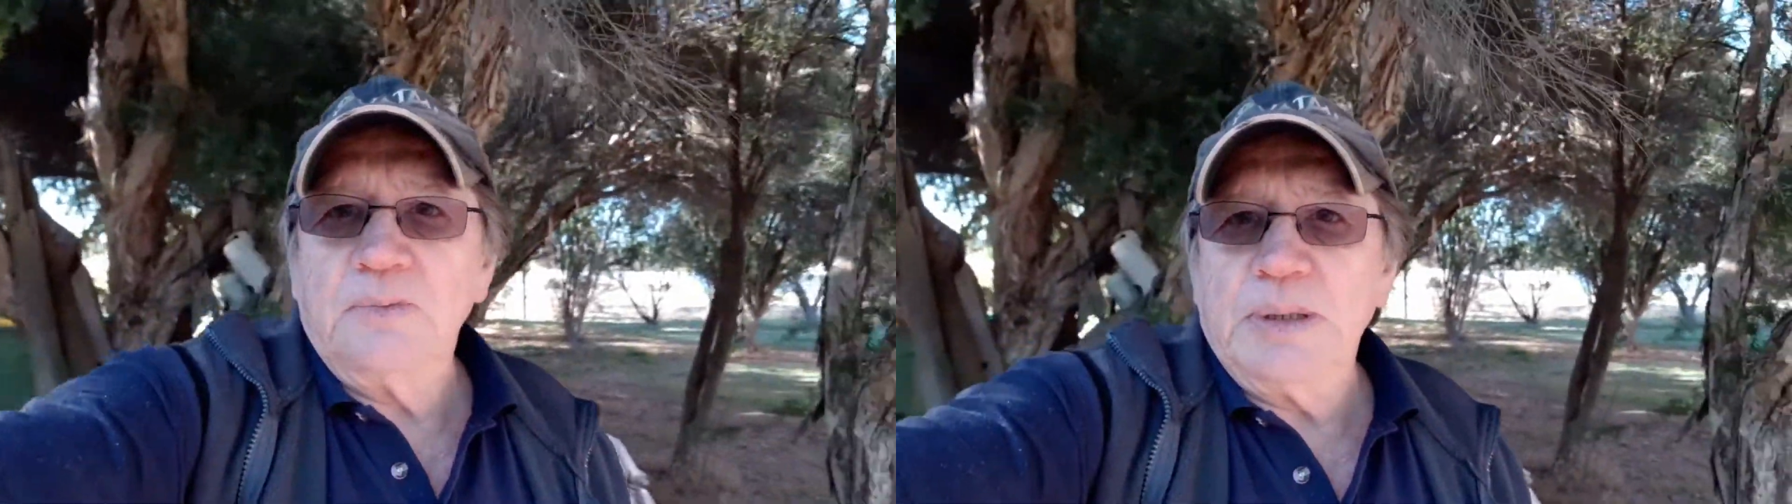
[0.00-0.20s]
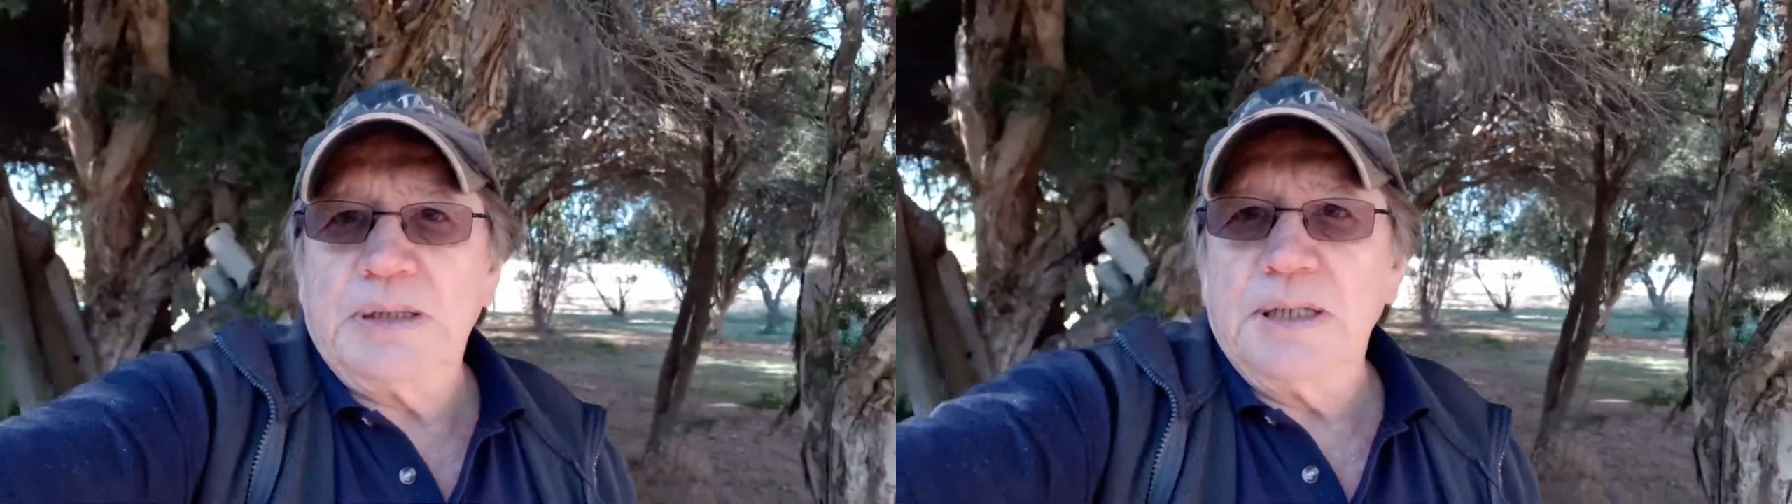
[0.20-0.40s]

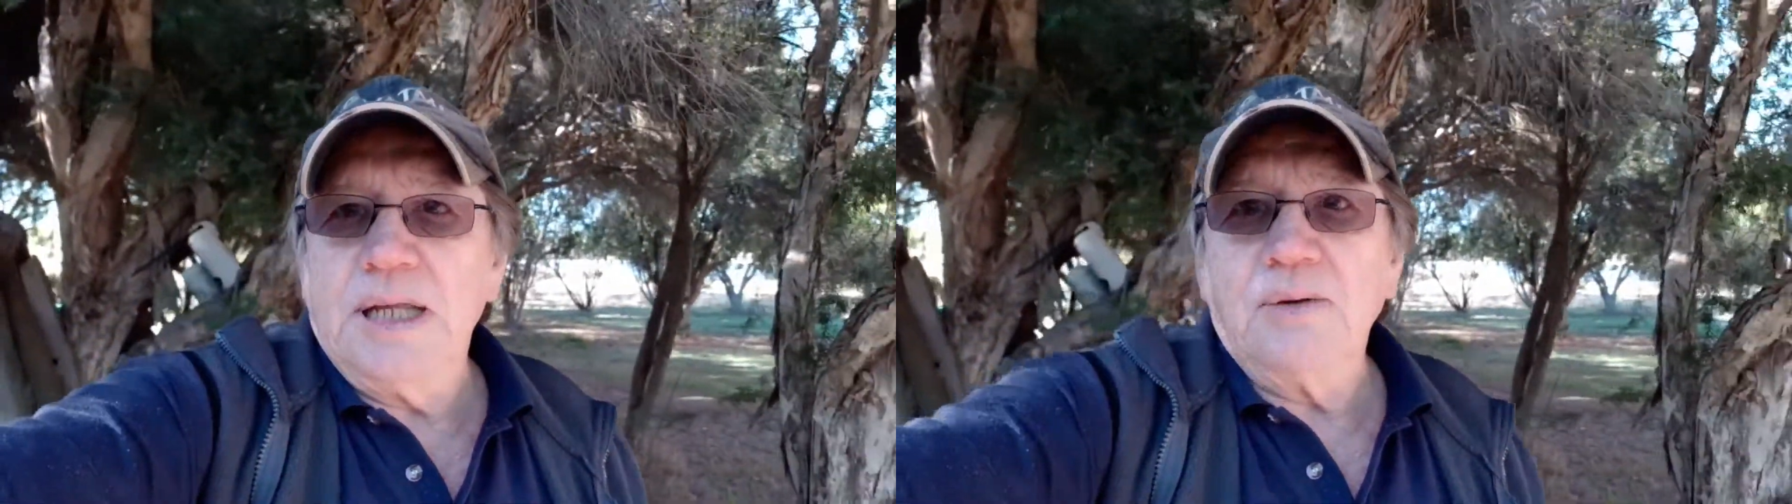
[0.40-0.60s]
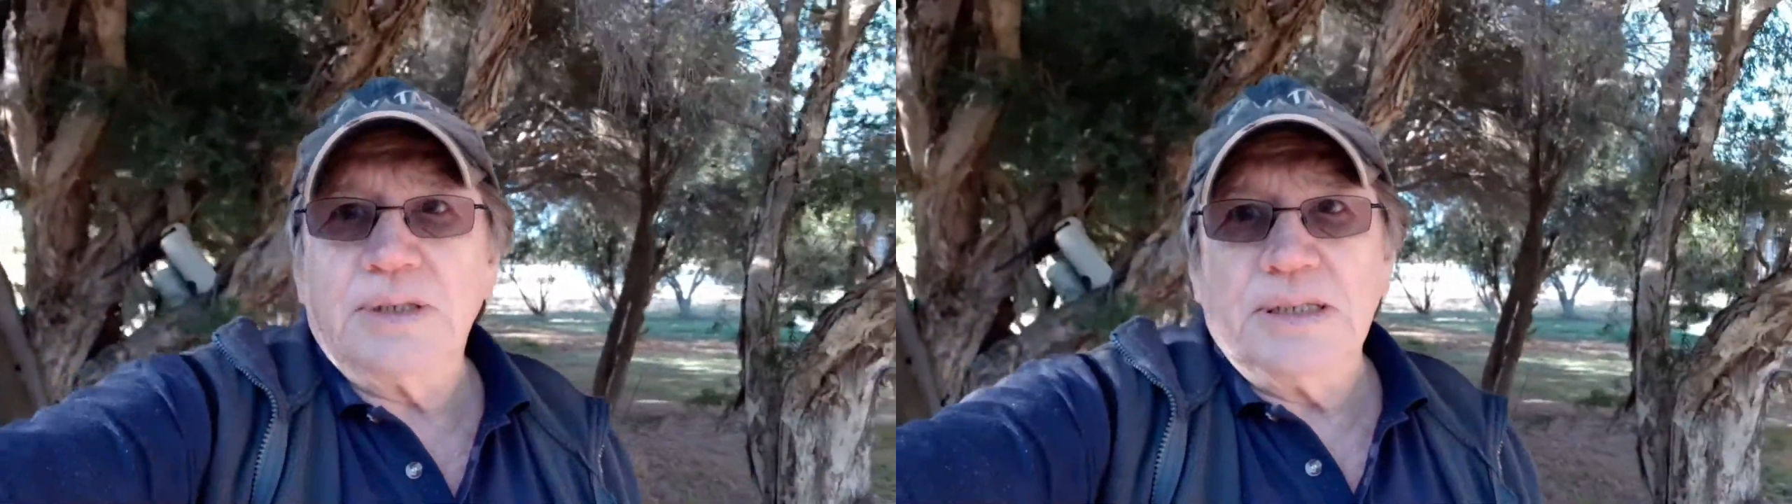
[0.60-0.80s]
But yeah,
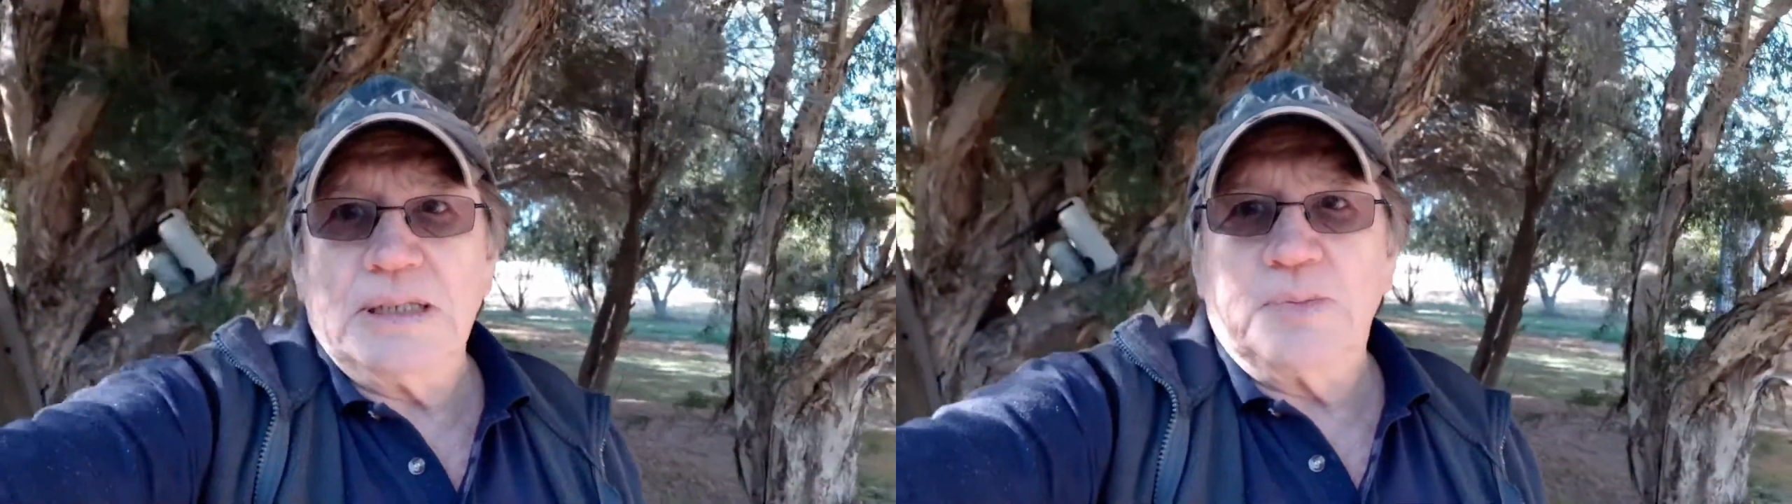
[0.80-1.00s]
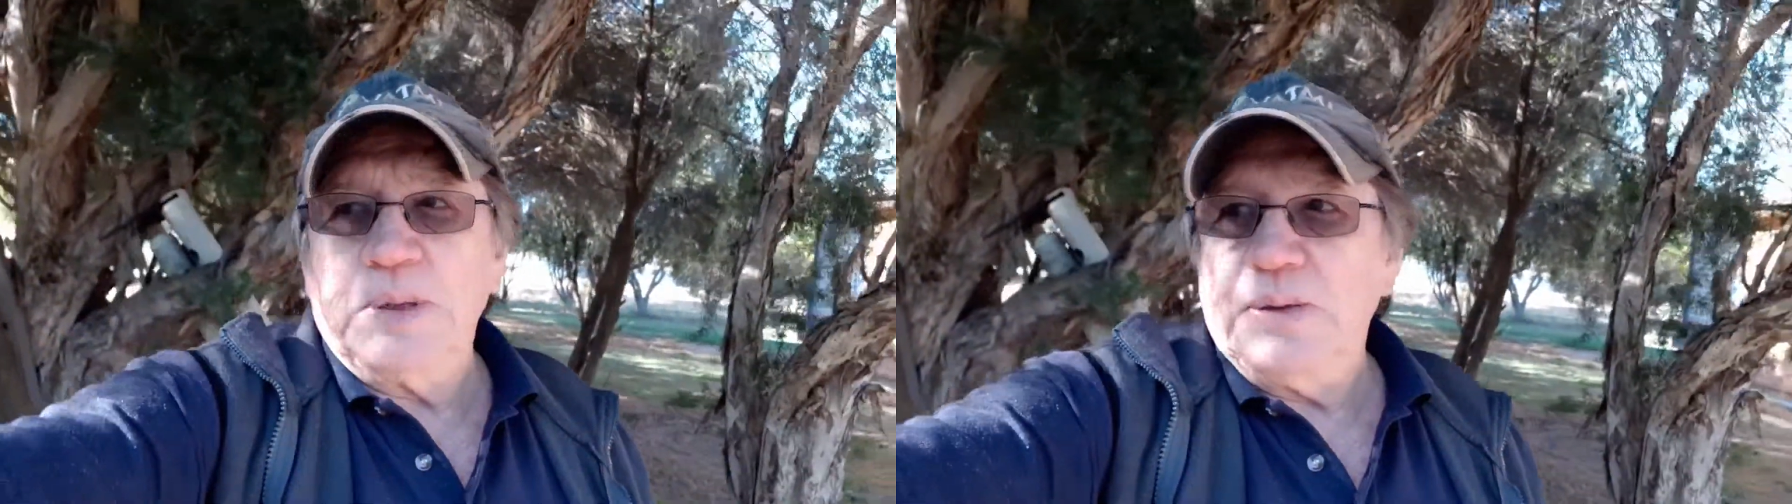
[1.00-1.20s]
that was an
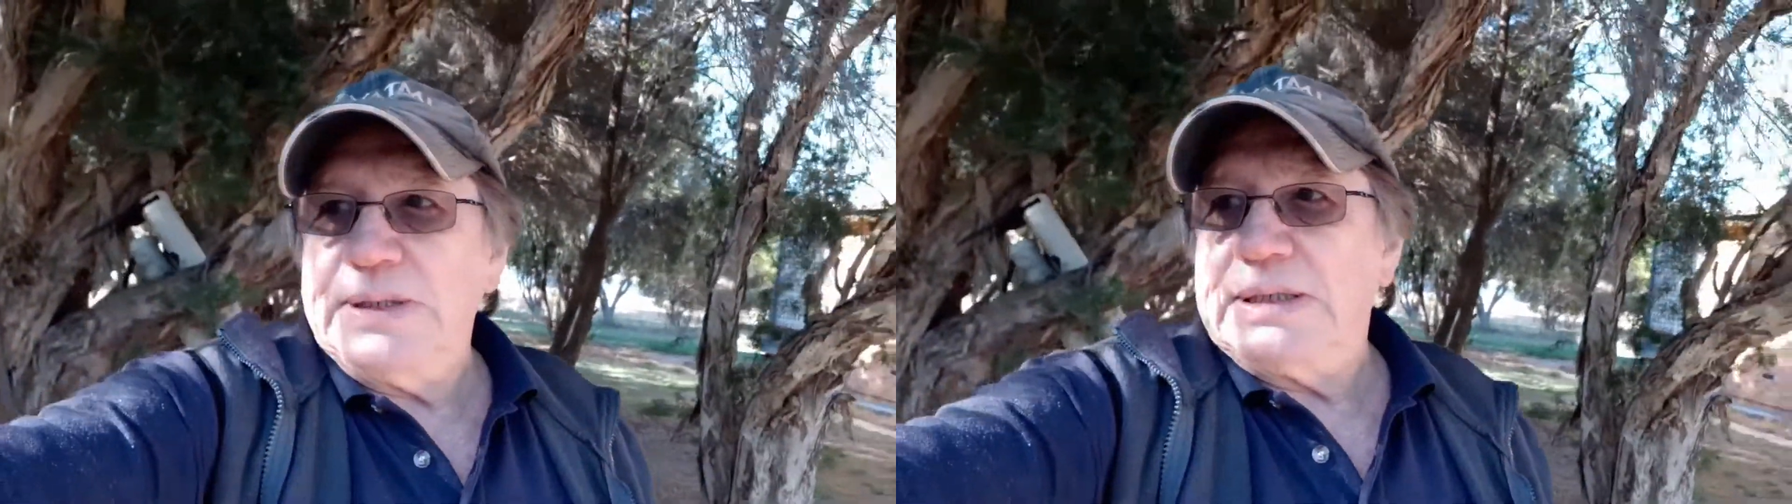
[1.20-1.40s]
experience.